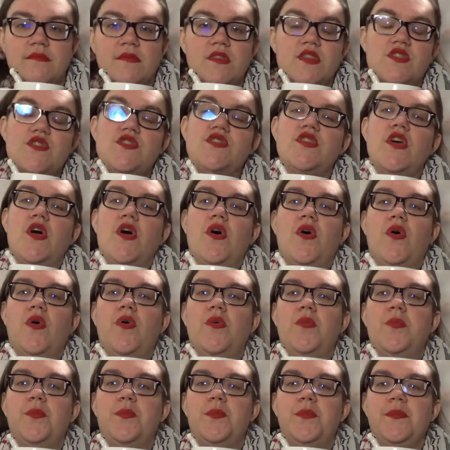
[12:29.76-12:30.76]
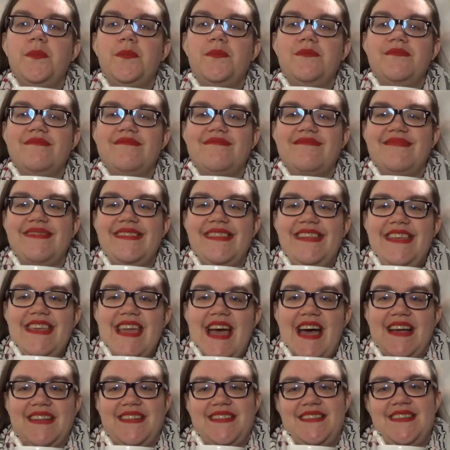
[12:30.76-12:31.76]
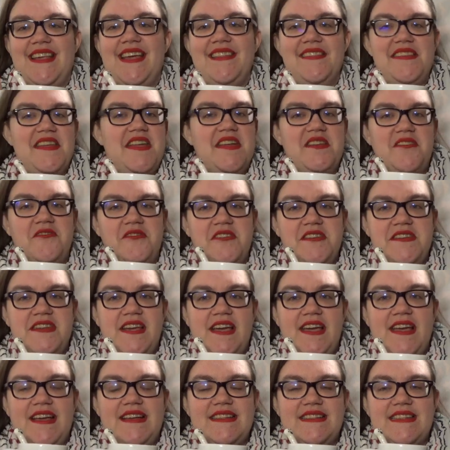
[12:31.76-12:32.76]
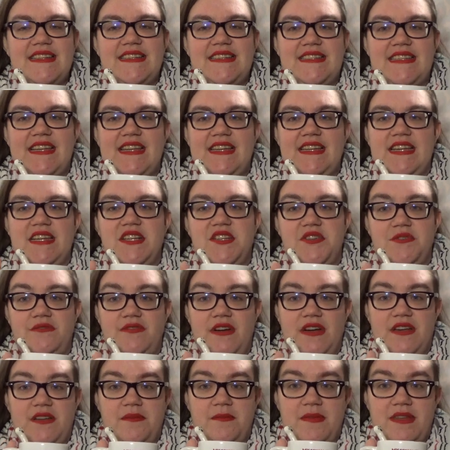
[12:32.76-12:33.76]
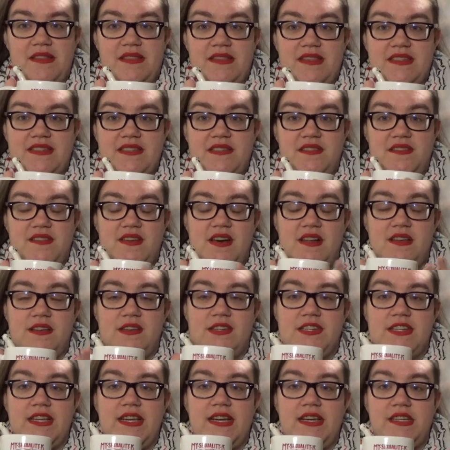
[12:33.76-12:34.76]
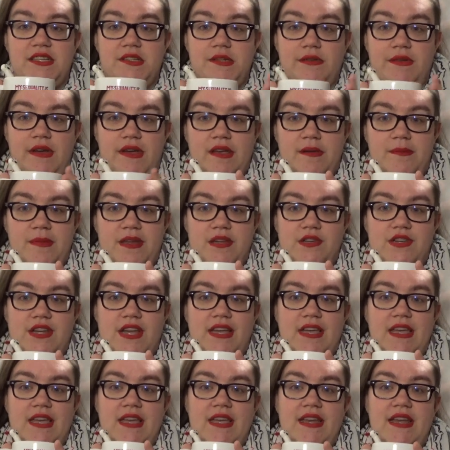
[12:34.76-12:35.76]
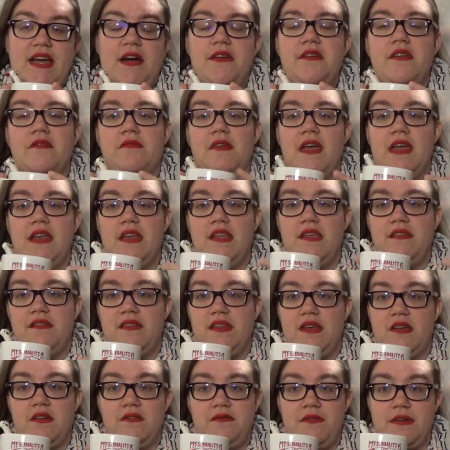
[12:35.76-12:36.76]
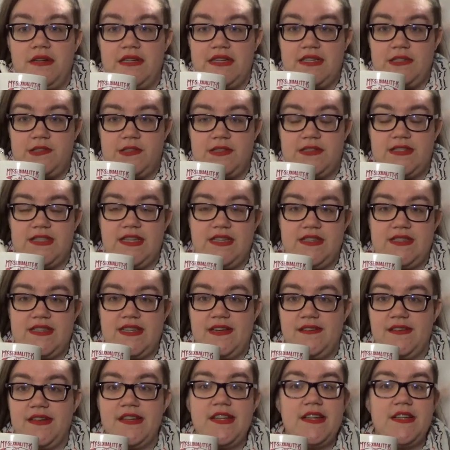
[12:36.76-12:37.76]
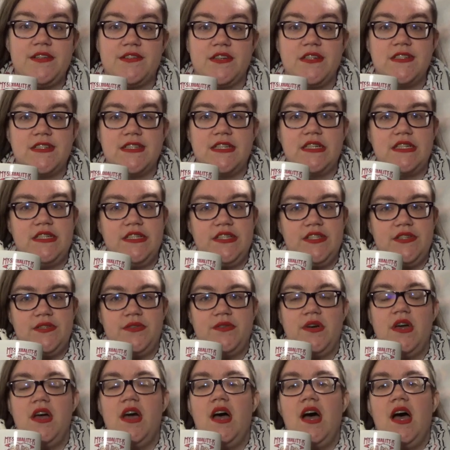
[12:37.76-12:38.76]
So, yes, at the end of the day, as I said, I do recommend this anthology. I do recommend checking it out if anything of what I just said sounded interesting to you.